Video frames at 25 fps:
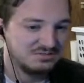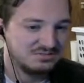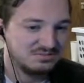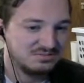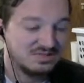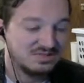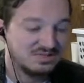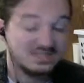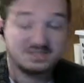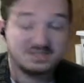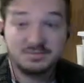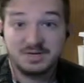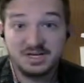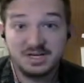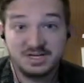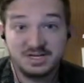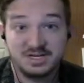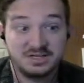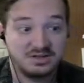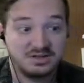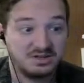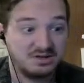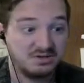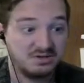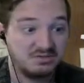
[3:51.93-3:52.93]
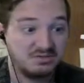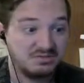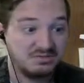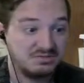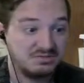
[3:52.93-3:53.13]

That's about it, though.